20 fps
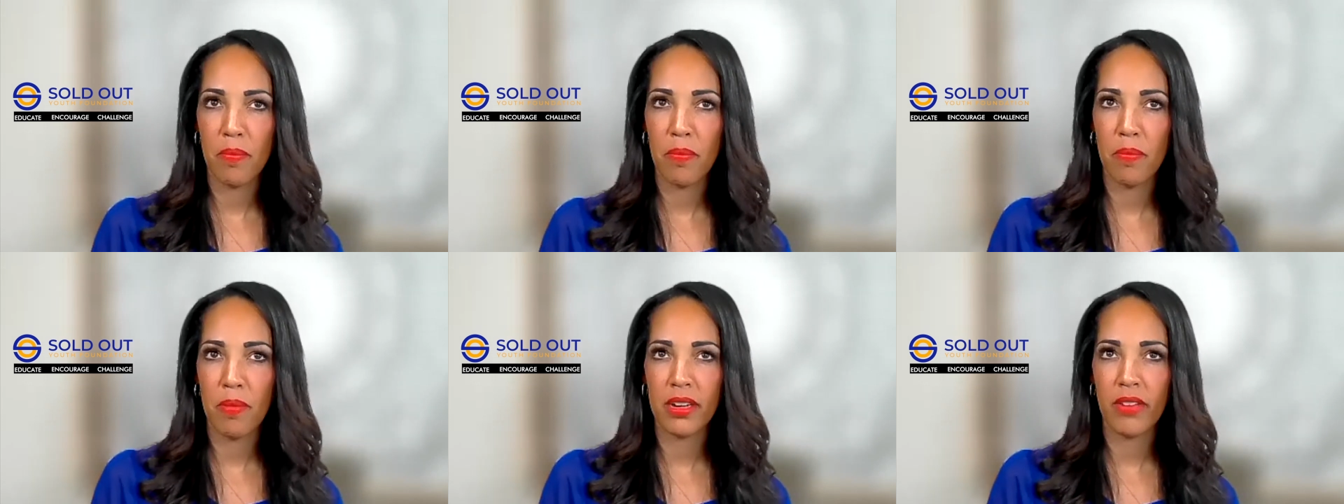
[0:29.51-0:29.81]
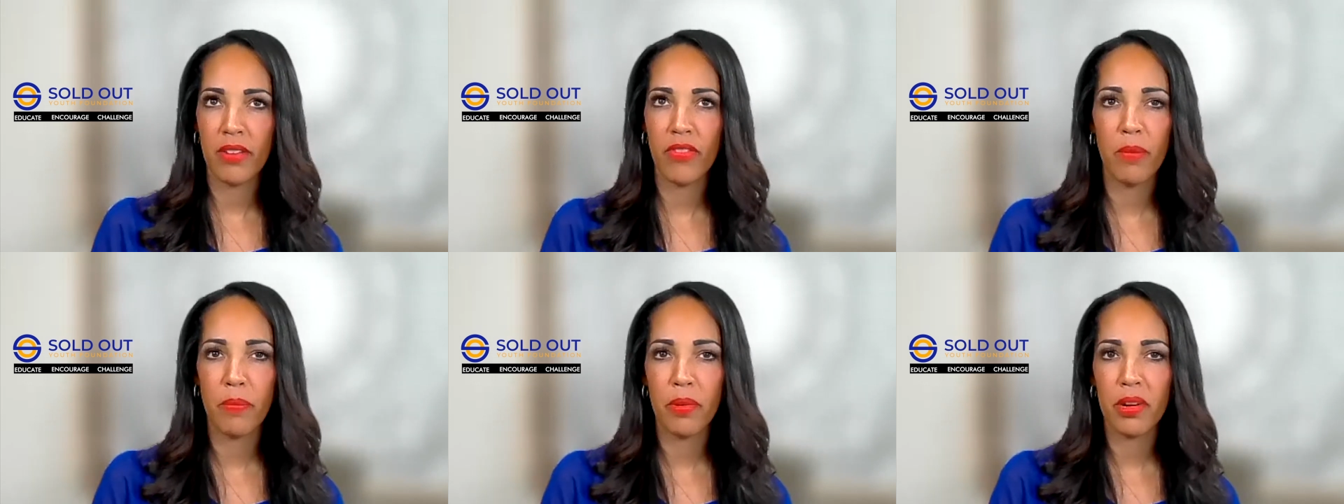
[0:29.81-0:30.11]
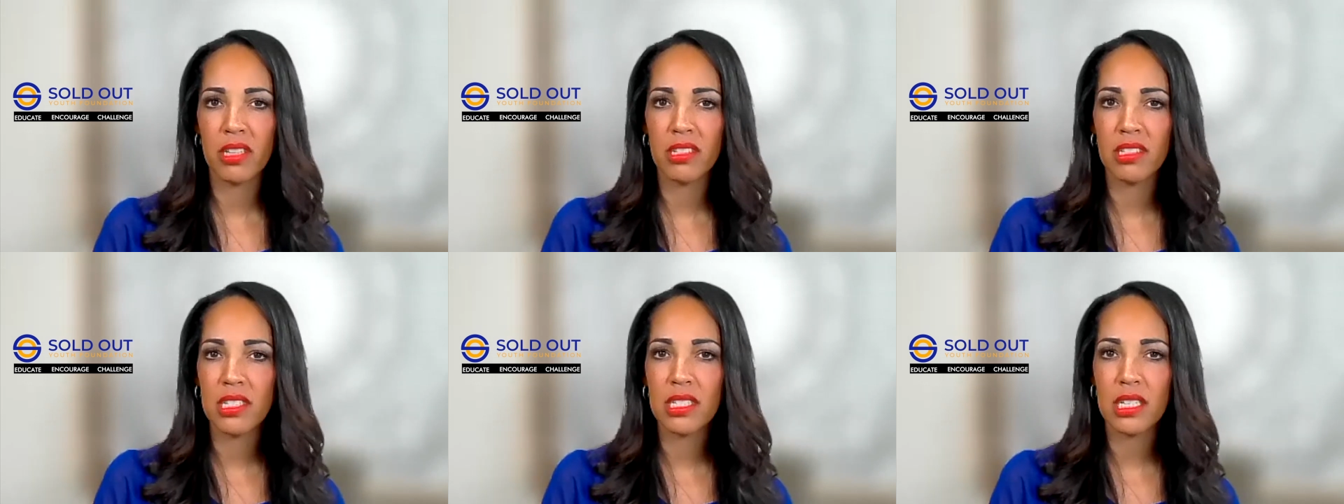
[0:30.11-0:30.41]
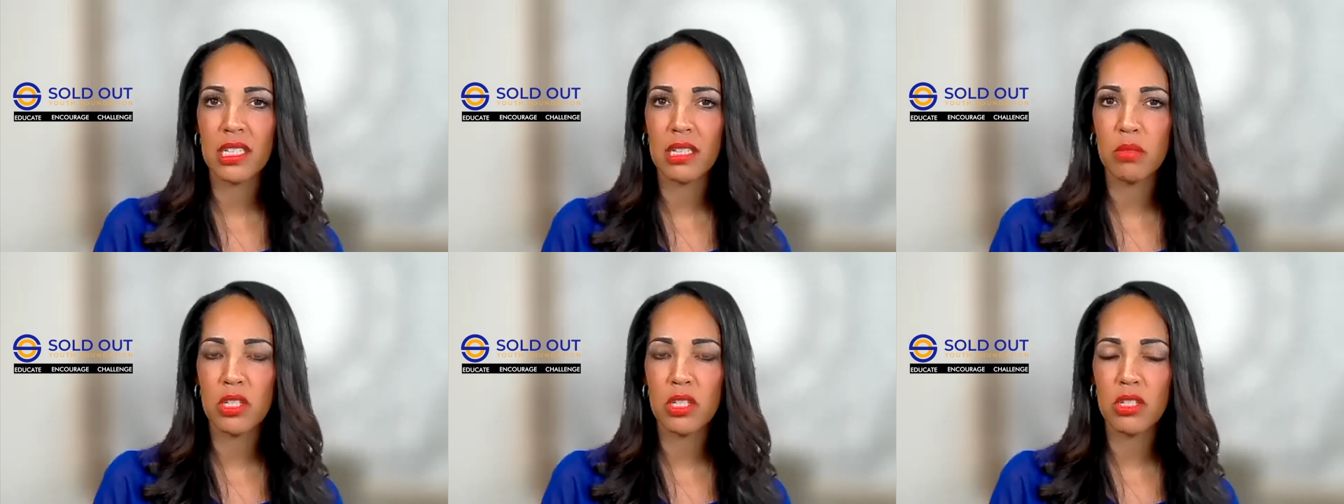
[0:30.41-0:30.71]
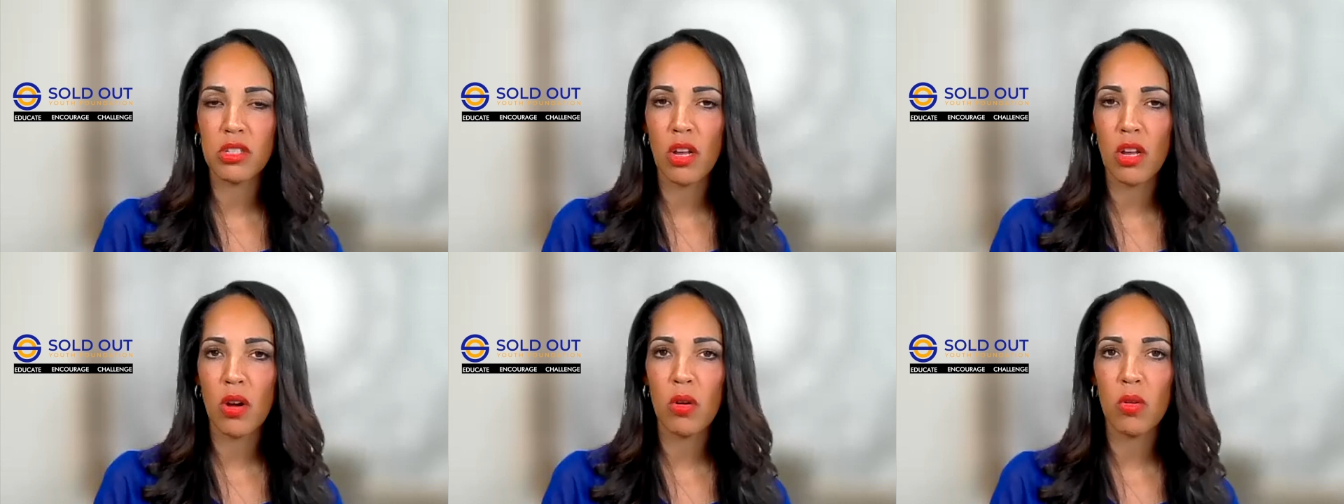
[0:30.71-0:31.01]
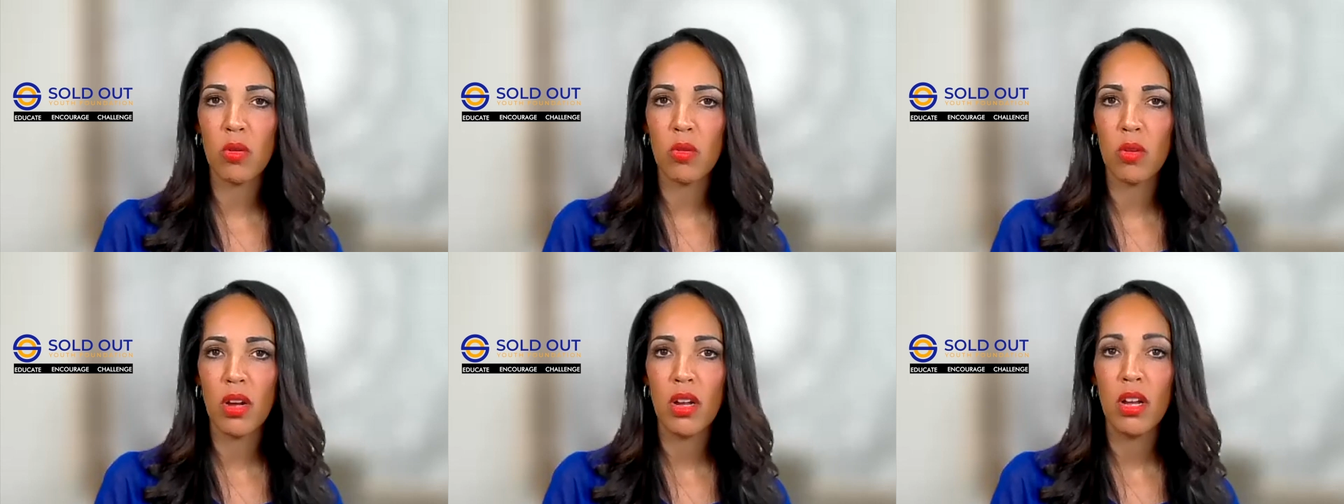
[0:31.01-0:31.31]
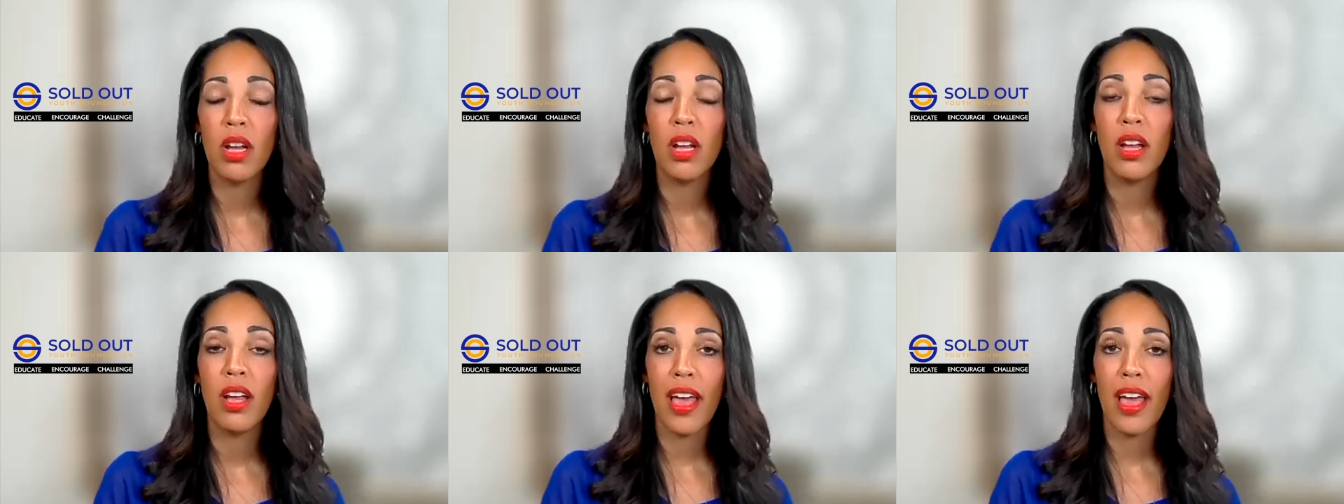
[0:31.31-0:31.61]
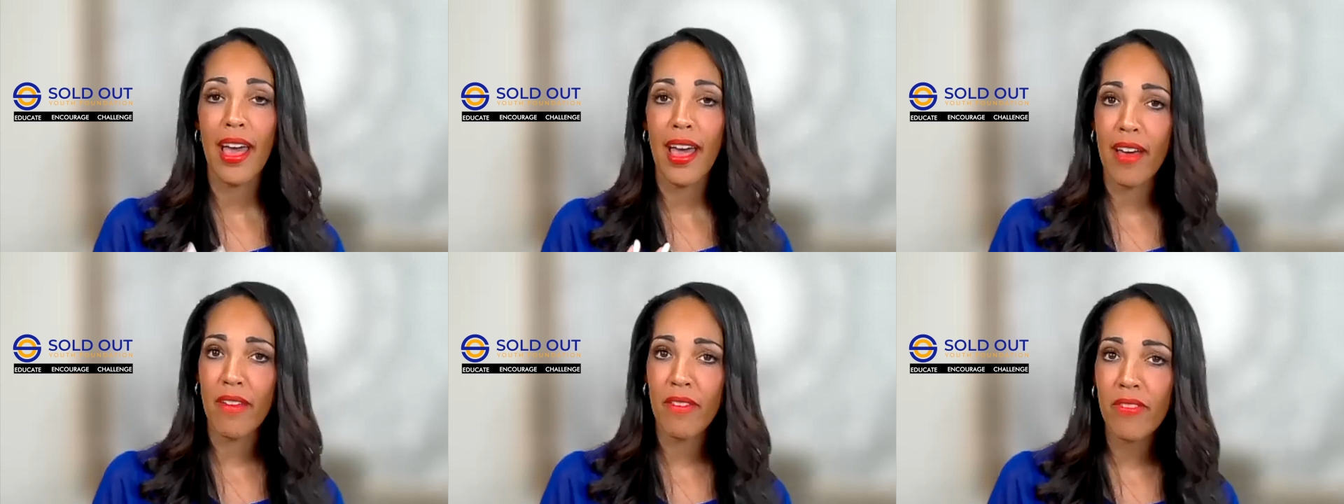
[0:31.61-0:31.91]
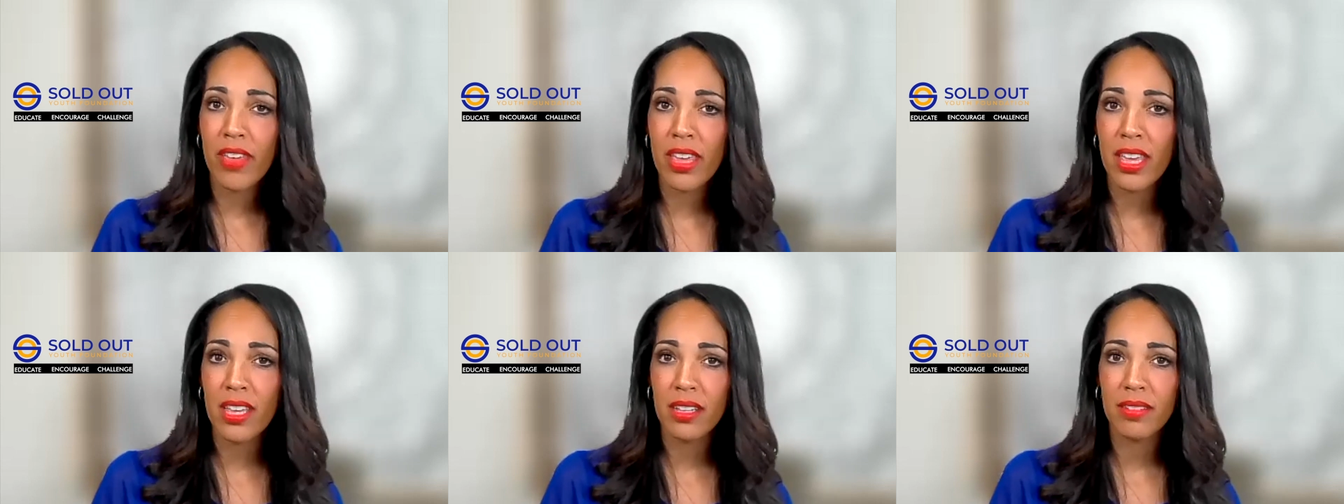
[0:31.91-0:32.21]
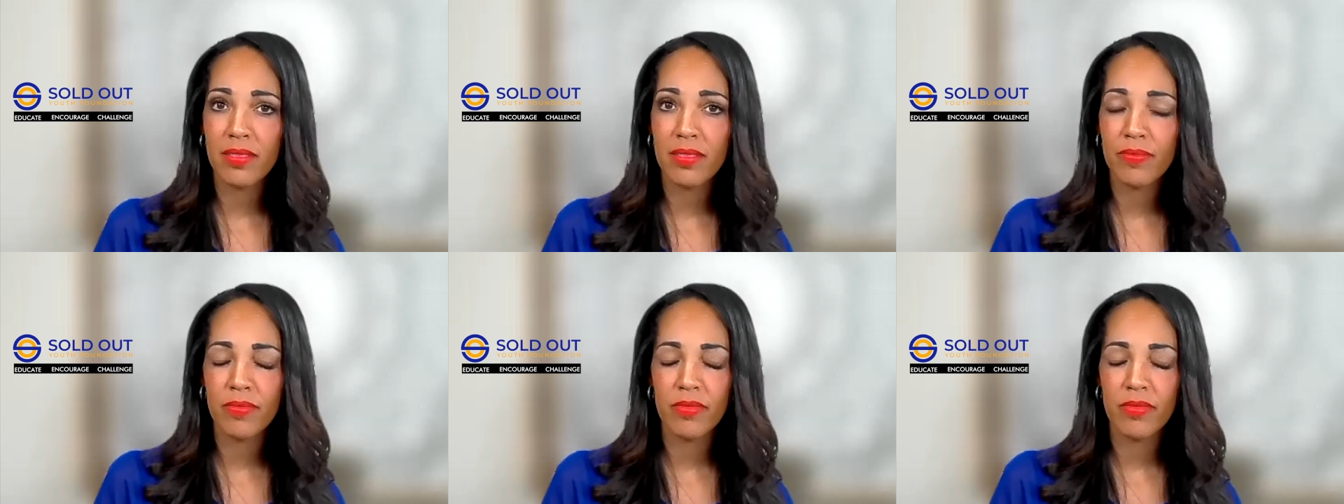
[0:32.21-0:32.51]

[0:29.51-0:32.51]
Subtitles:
But if the burden seems so heavy,